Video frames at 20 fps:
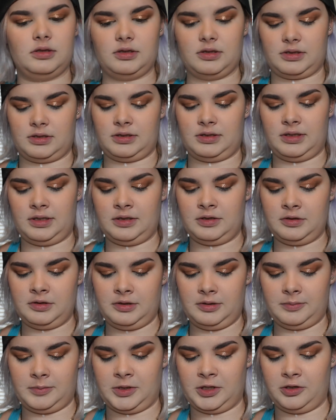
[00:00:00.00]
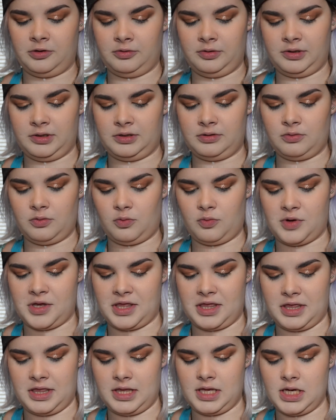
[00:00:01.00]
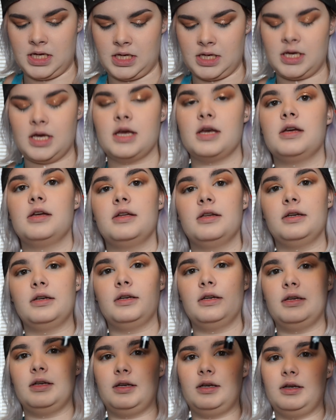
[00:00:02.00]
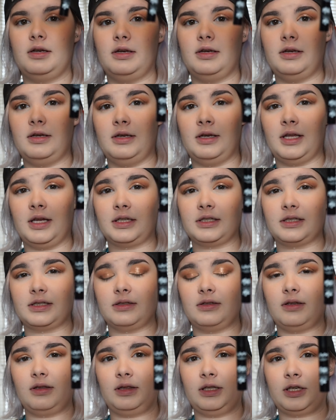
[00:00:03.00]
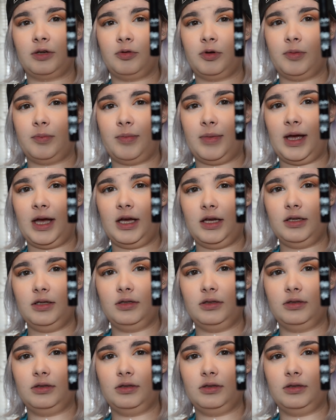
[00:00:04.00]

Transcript: So now I'm gonna go in with the NYX Liquid Matte.